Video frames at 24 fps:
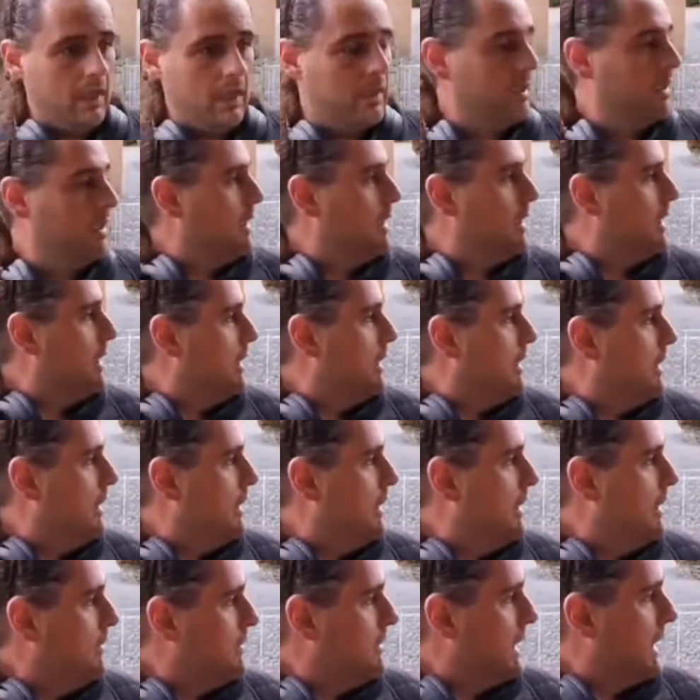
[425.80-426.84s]
her. Yeah.
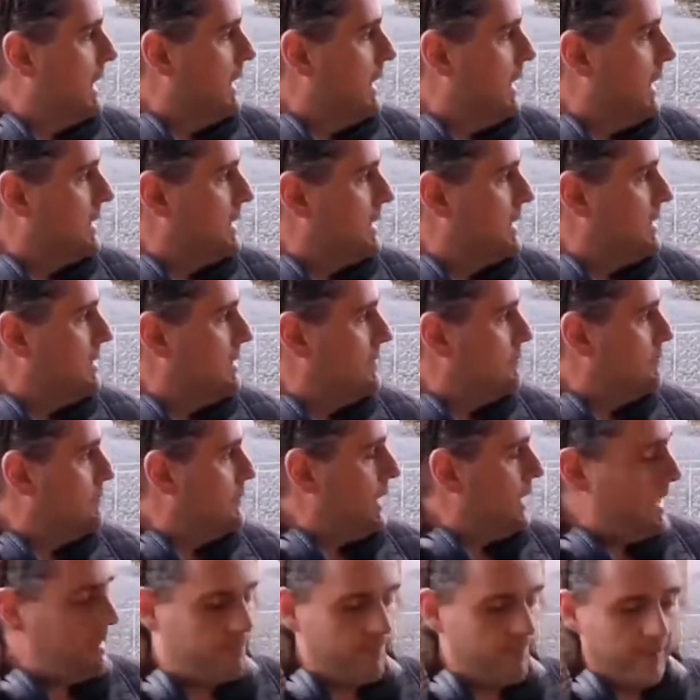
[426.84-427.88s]
Okay, I
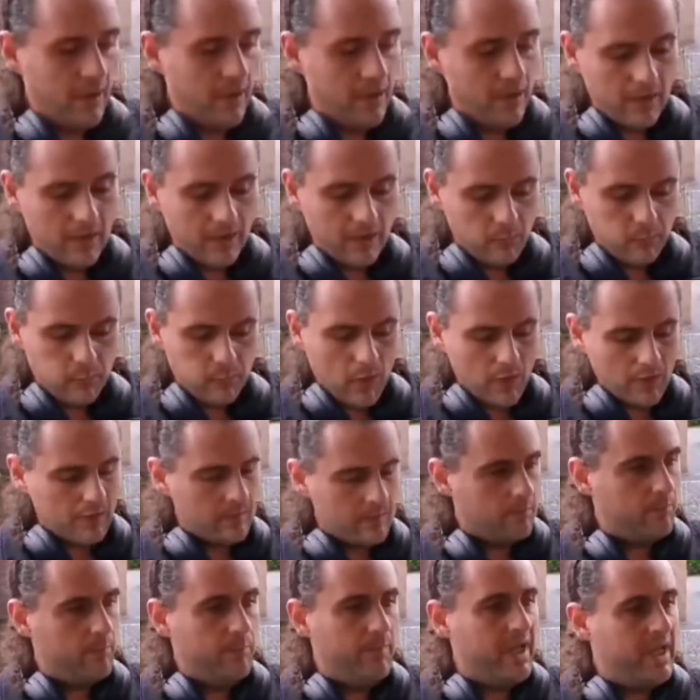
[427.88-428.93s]
didn't rape her
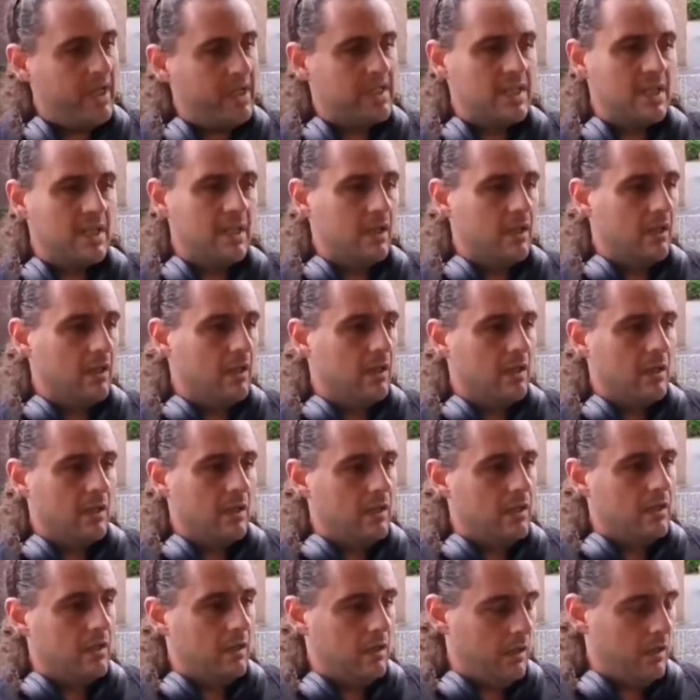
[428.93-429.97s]
one bit. Did you have
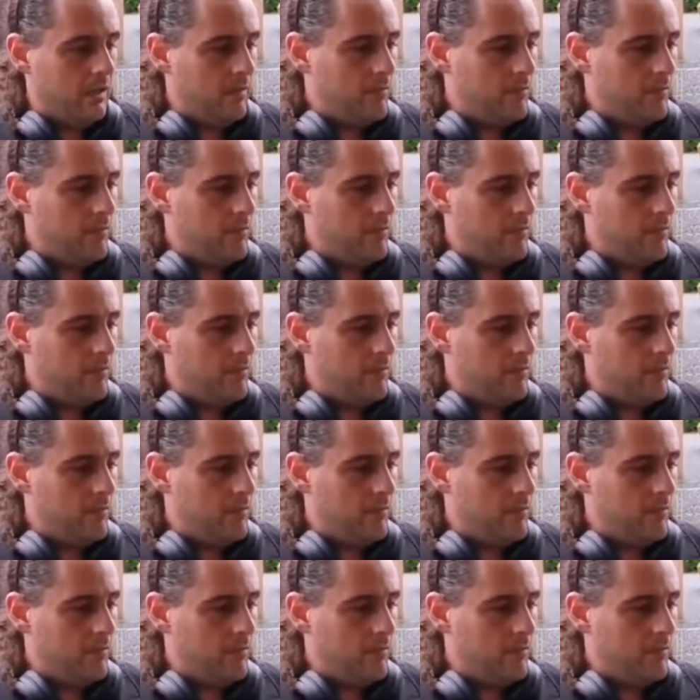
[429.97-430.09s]
sex with